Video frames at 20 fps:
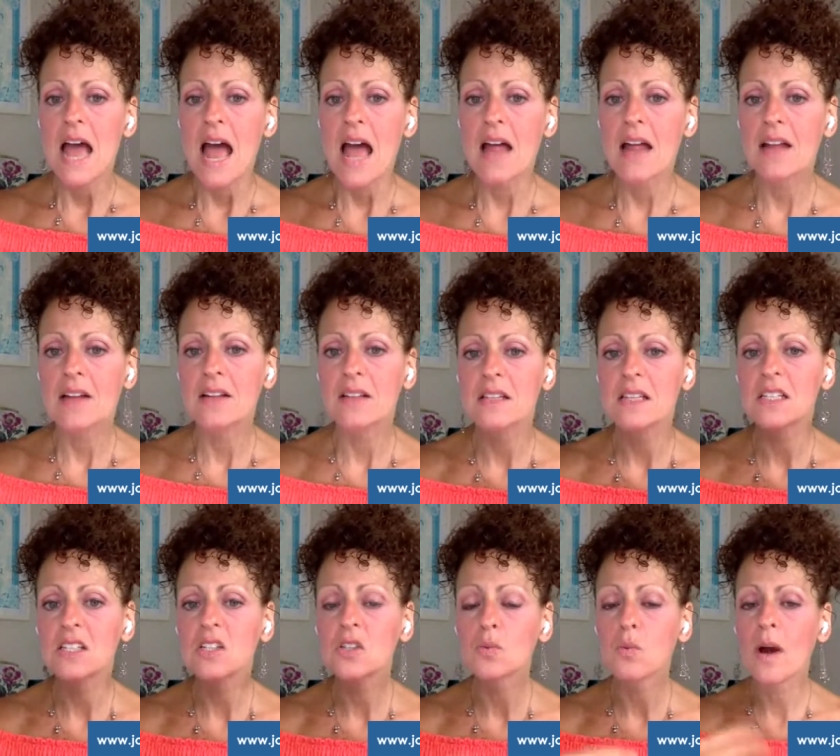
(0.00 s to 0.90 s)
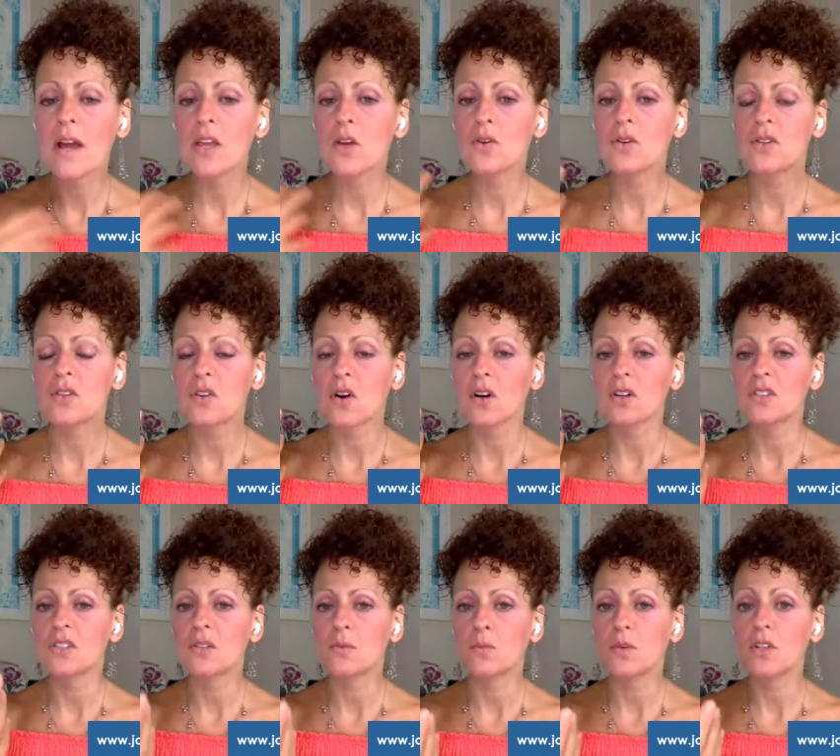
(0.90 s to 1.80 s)
And this is why you start,
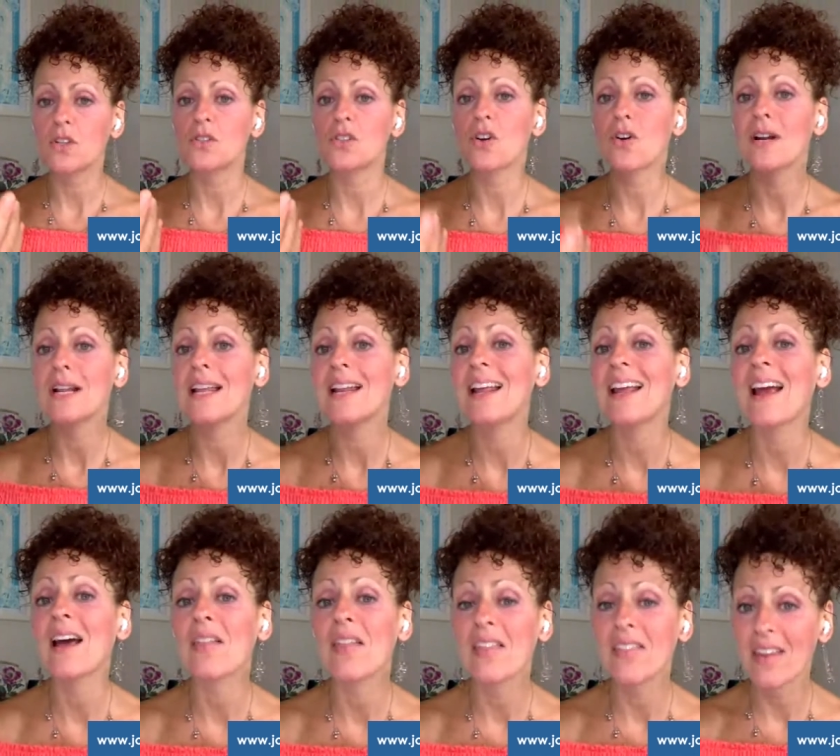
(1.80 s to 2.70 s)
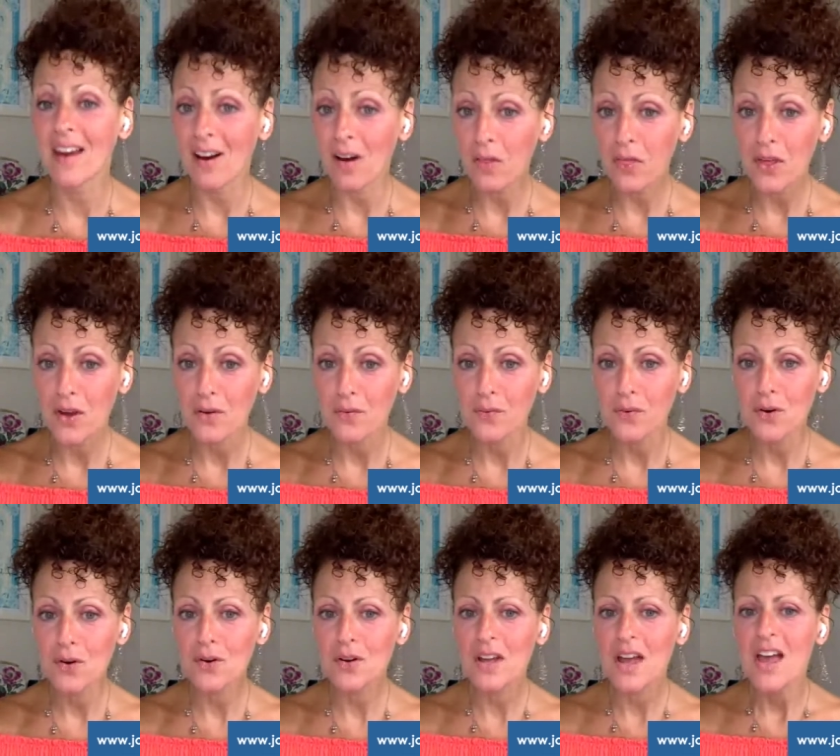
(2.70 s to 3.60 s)
to, when you start eating the healthier
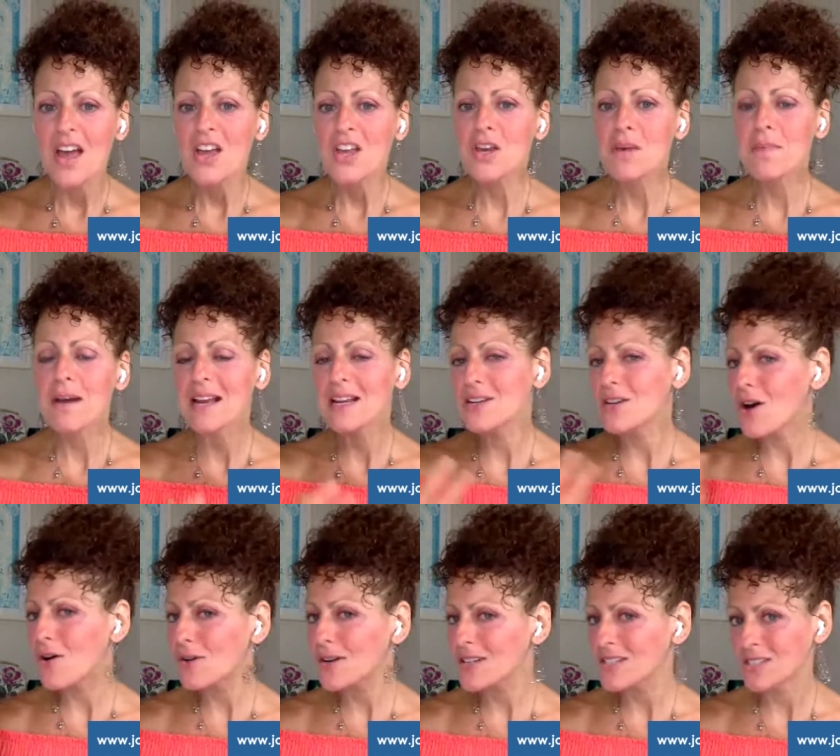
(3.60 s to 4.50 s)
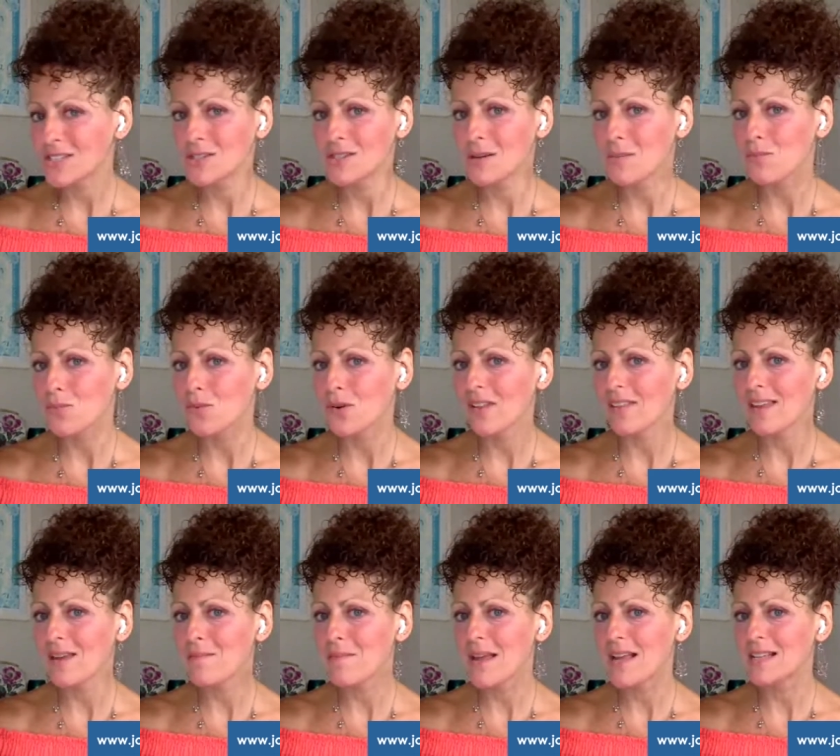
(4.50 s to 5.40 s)
food, you might notice some
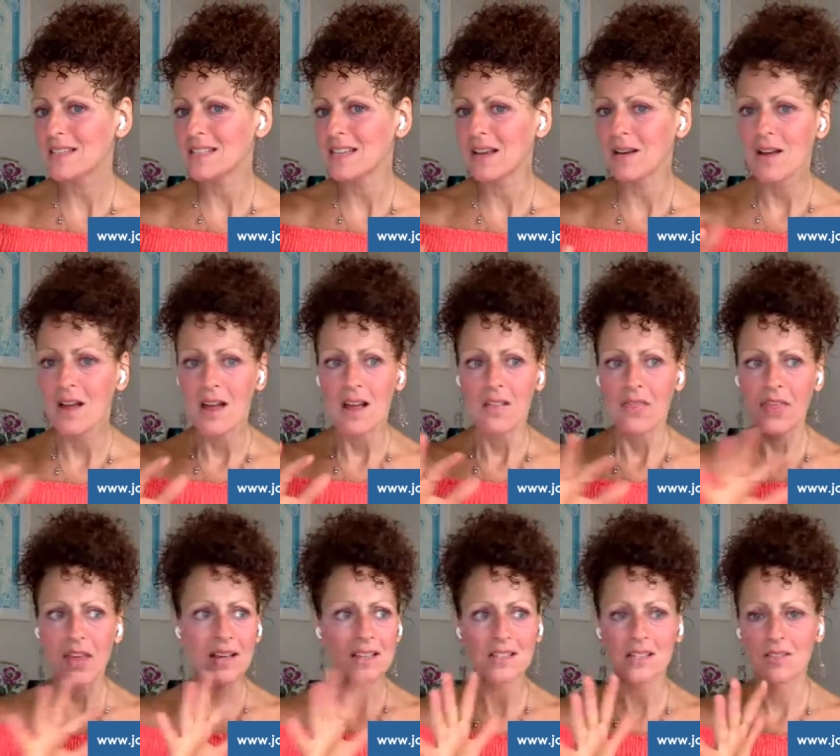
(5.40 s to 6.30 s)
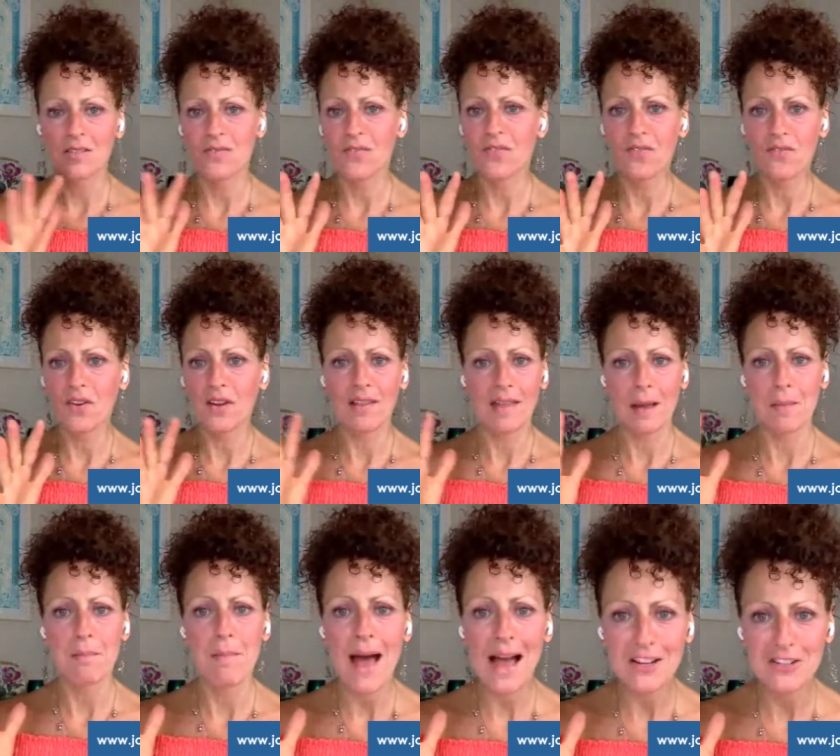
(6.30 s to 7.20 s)
really amazing things that feel like
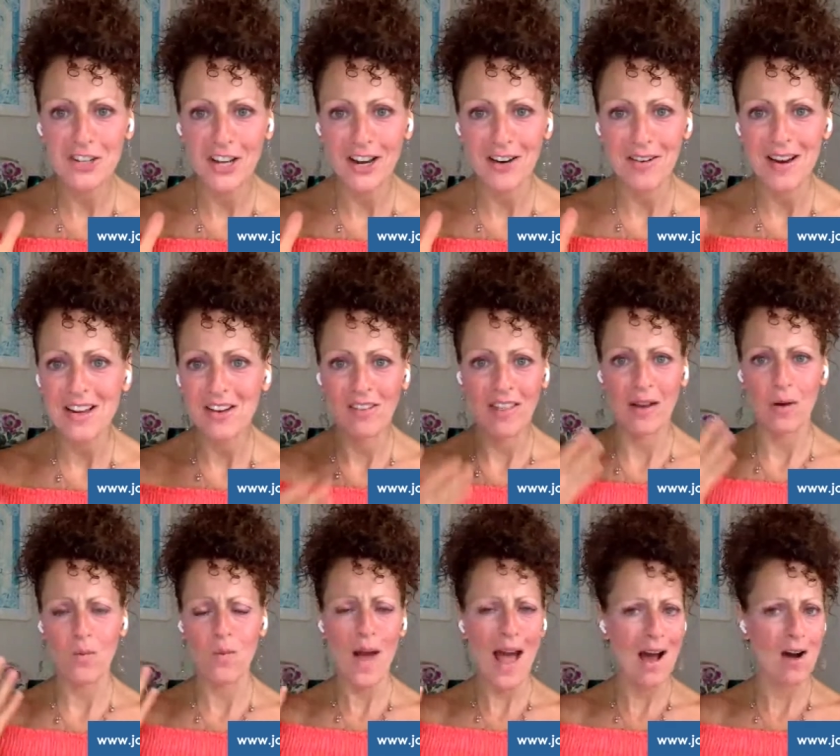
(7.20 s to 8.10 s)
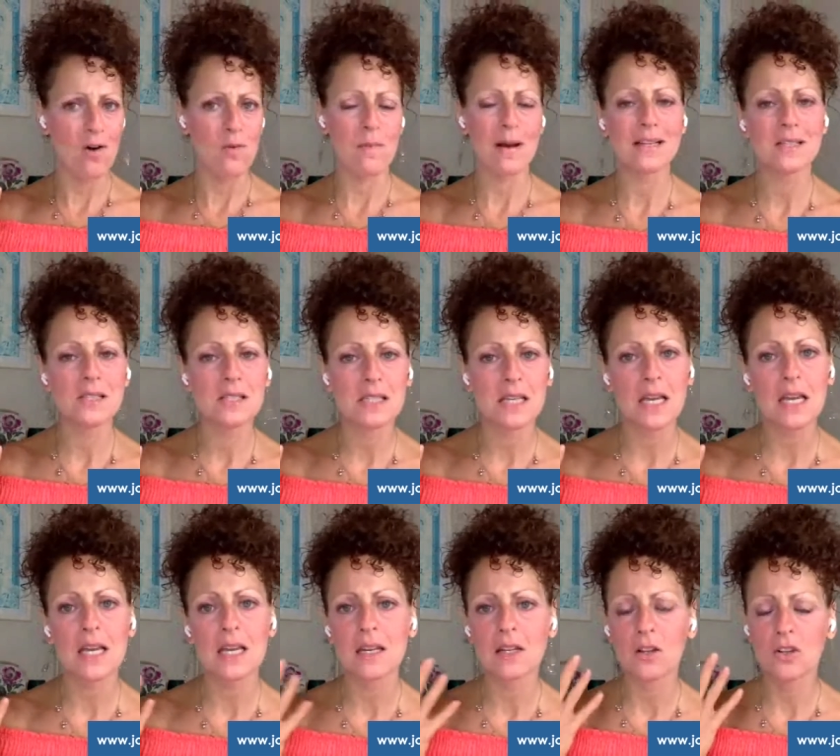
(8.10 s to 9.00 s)
magic, right? You're like, wow, my
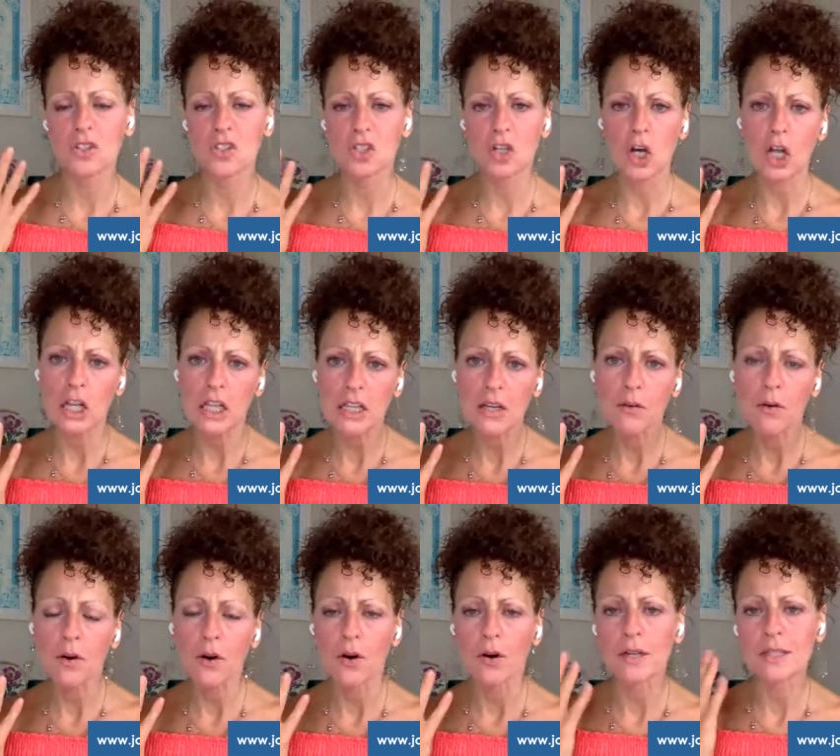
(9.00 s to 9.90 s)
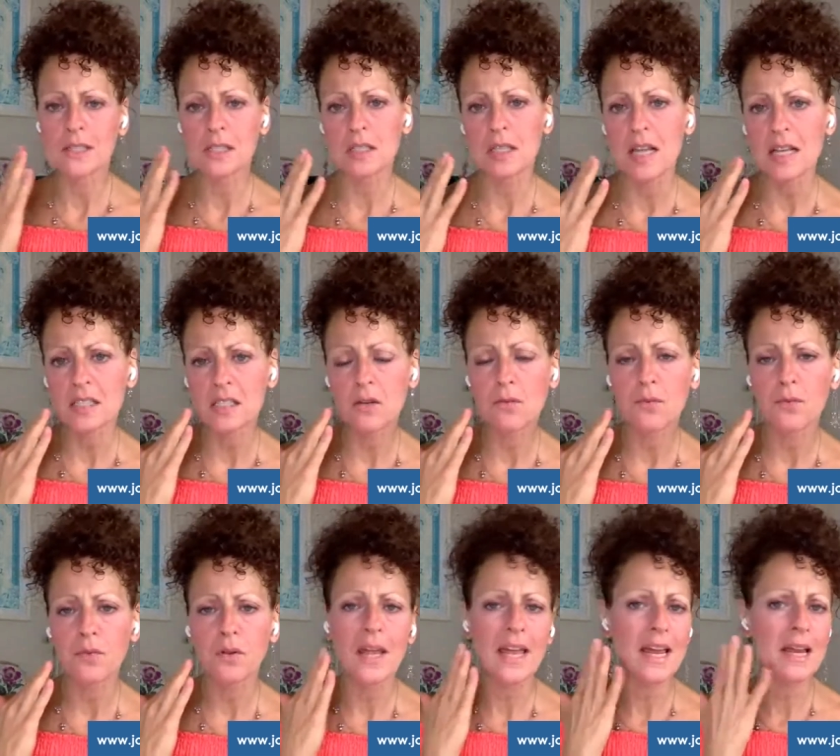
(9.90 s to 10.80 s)
skin looks clearer. It's less
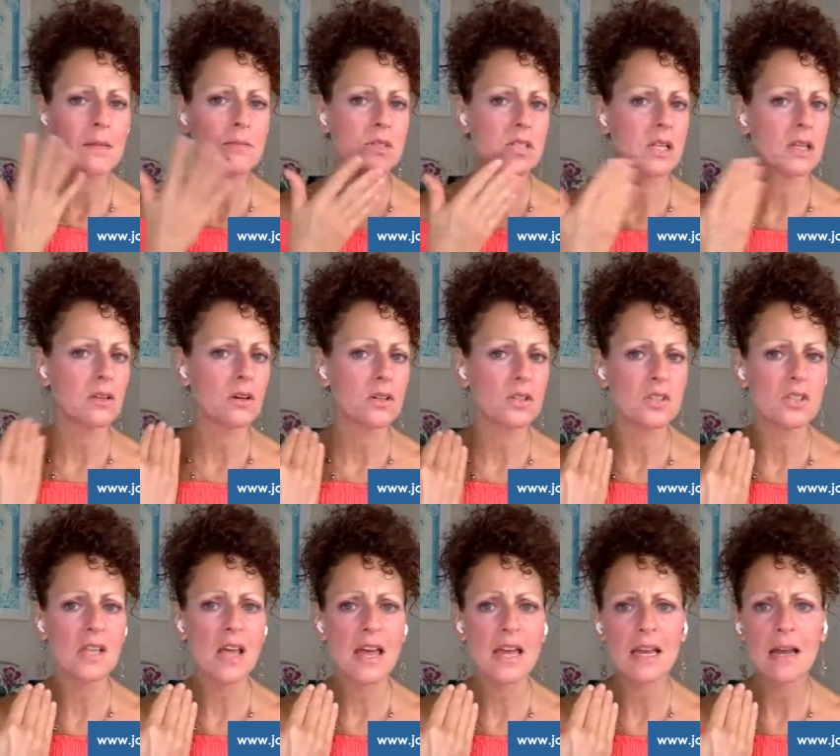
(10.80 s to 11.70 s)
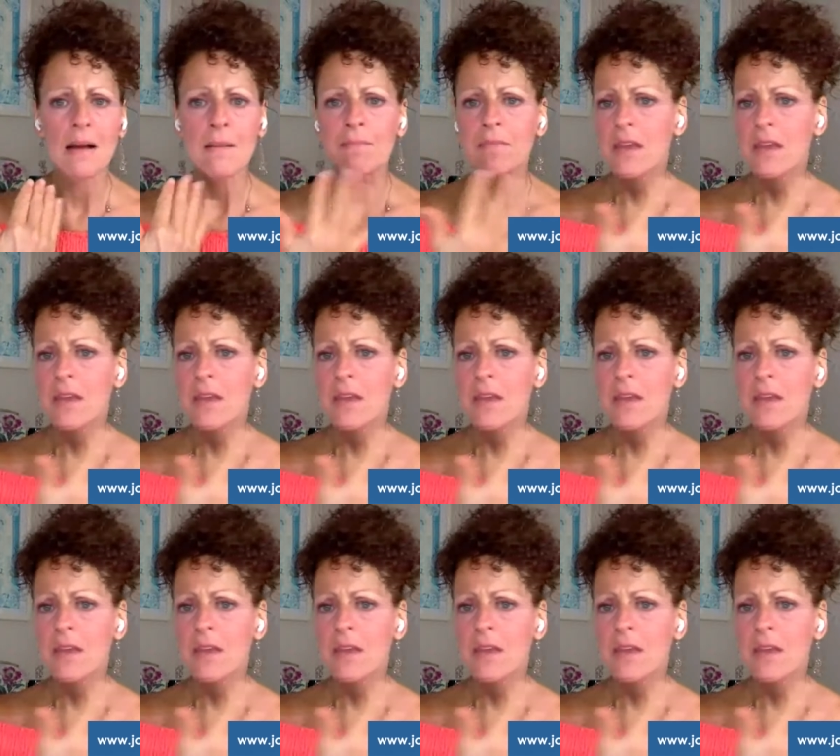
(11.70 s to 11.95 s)
inflamed. It looks like